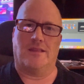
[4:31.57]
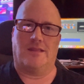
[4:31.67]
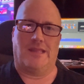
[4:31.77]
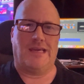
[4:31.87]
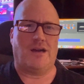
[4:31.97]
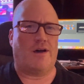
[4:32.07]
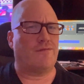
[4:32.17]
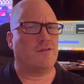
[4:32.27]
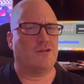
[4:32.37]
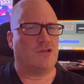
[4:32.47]
they
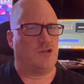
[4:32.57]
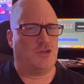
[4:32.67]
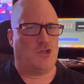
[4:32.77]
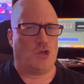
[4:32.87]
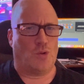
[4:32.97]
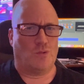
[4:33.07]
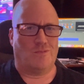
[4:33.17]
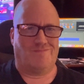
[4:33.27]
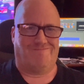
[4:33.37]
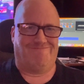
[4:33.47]
often don't
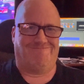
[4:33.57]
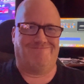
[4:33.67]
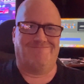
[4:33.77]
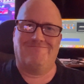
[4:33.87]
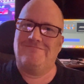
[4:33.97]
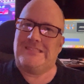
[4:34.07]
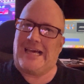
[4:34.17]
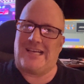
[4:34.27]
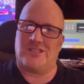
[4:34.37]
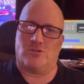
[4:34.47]

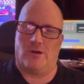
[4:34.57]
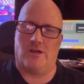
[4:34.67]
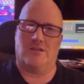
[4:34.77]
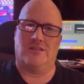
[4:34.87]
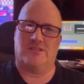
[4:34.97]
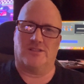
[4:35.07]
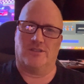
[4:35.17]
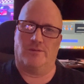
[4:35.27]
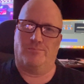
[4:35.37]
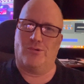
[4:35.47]
last well. And so
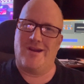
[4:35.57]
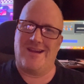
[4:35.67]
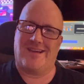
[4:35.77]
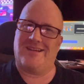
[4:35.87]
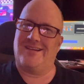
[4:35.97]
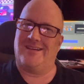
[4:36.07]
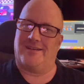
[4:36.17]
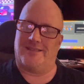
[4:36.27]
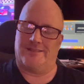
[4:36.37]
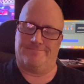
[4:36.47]
they'll break.
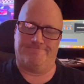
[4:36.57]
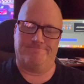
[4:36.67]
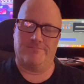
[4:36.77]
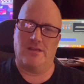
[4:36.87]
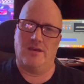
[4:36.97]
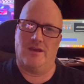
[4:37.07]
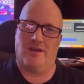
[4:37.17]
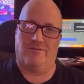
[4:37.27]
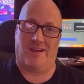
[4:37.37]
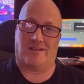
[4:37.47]

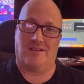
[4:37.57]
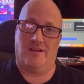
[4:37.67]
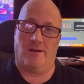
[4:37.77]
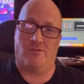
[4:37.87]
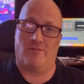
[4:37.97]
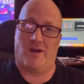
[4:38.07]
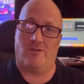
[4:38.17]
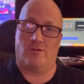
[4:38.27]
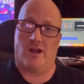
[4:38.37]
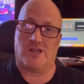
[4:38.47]
In fact, a number of mine
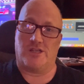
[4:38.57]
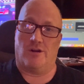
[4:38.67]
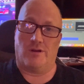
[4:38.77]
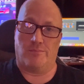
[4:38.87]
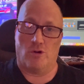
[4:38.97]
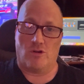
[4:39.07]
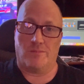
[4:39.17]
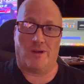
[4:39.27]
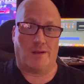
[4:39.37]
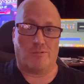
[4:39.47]
were actually already broken
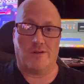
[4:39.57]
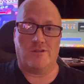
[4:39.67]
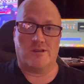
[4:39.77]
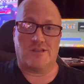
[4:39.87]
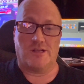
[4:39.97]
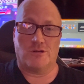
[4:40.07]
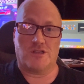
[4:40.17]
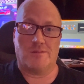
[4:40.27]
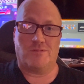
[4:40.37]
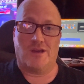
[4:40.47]
by a previous
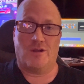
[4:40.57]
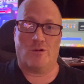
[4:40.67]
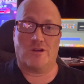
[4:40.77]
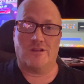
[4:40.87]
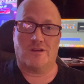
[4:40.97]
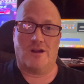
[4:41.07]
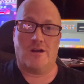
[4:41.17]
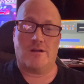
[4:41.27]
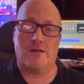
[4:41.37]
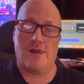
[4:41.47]
dealership that had worked on the
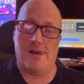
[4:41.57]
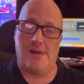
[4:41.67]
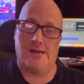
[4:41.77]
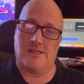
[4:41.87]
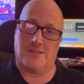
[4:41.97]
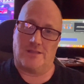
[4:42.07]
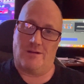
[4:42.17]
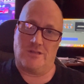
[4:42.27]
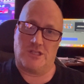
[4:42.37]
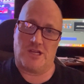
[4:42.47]
car. So that
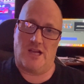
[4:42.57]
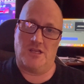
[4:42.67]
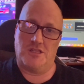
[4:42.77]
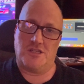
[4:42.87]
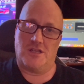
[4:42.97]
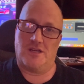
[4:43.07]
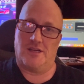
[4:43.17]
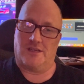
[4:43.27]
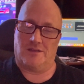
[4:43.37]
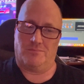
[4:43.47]
was a challenge.
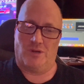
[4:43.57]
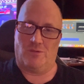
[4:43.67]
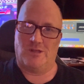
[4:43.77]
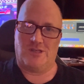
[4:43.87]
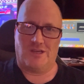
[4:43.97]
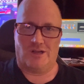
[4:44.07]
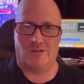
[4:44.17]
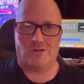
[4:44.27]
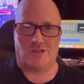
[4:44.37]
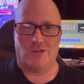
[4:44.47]
But once you get all
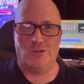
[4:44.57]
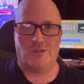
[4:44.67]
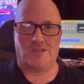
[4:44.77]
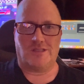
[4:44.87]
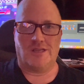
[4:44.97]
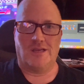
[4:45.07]
those loose,